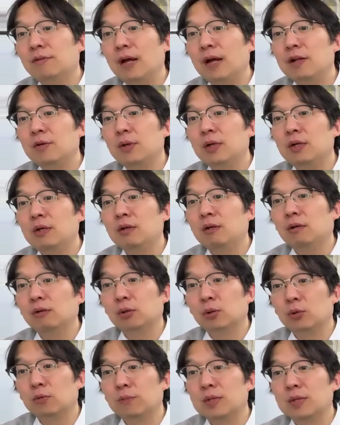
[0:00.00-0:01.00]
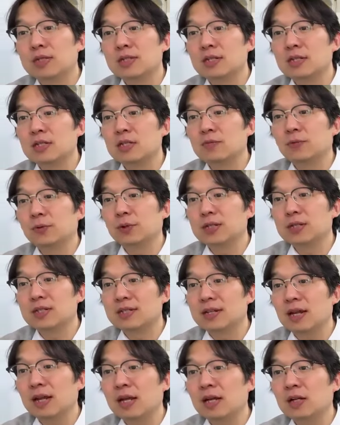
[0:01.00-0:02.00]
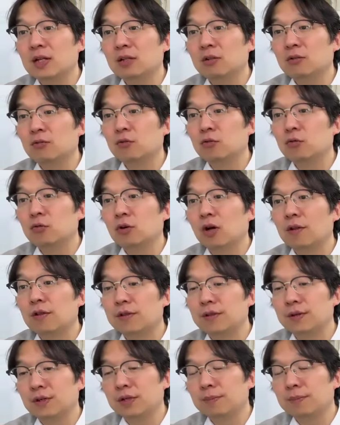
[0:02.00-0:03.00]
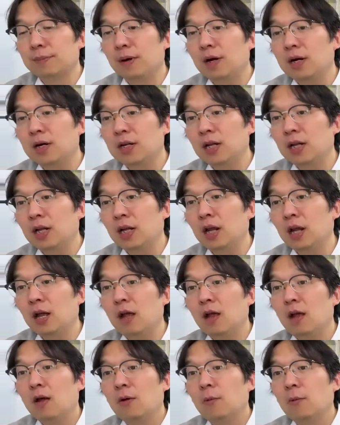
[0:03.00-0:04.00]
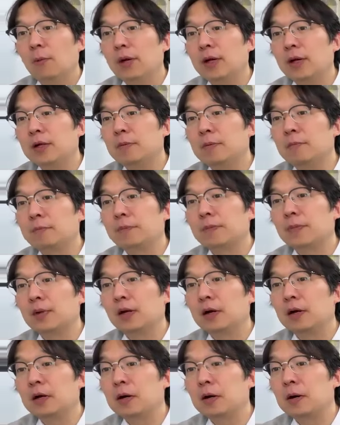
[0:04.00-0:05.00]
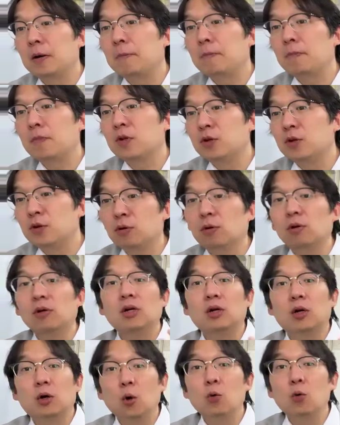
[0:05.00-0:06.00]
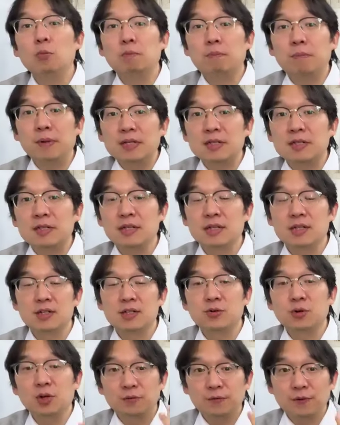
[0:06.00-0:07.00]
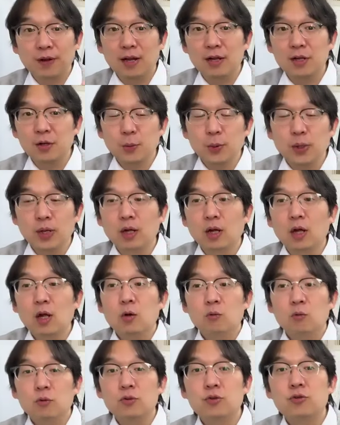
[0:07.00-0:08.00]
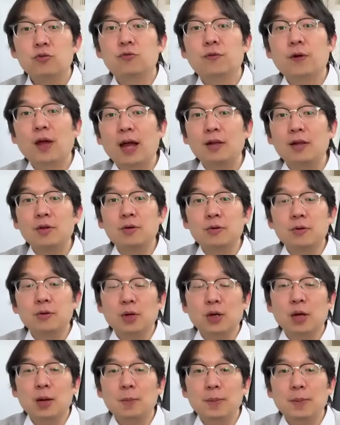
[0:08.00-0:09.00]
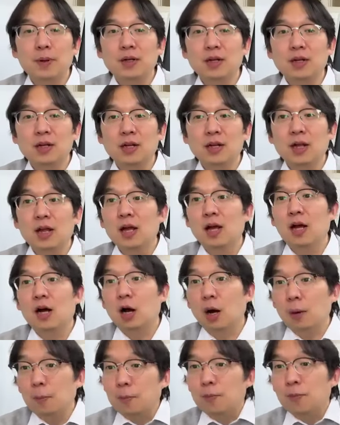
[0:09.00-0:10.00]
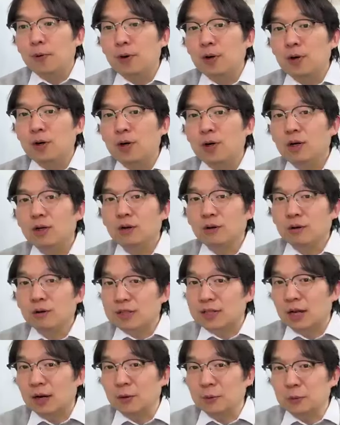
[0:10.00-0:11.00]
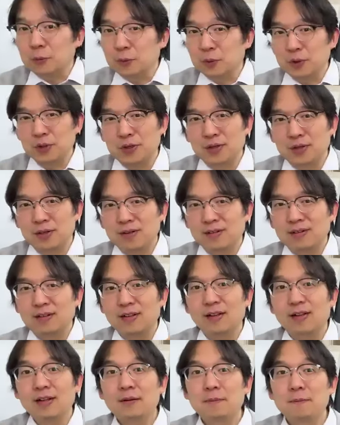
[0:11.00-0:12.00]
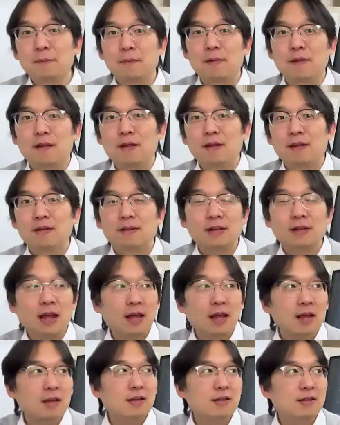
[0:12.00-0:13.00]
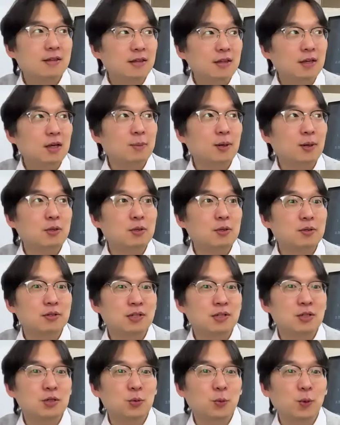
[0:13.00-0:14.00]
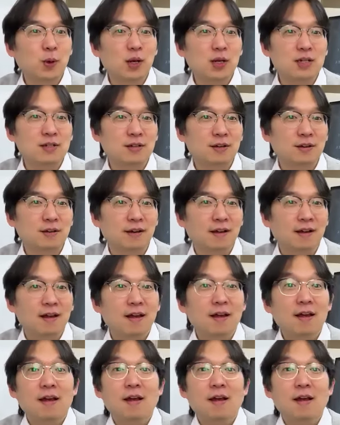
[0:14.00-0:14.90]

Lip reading: are valuing your own business for sale to a third party. Well, your own business you're valuing. Would you value your company upward or downward? Okay. Think about your situation